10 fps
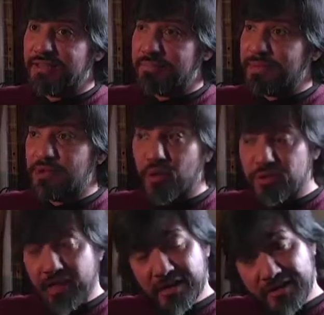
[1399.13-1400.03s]
But
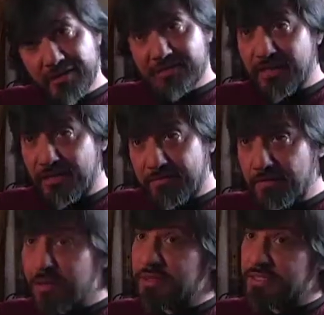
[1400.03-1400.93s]
those air sounds have
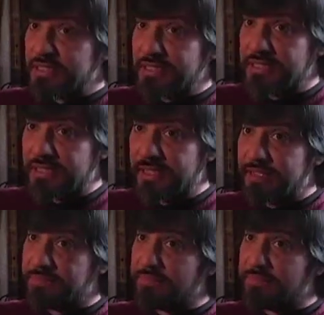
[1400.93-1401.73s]
frequencies, yeah.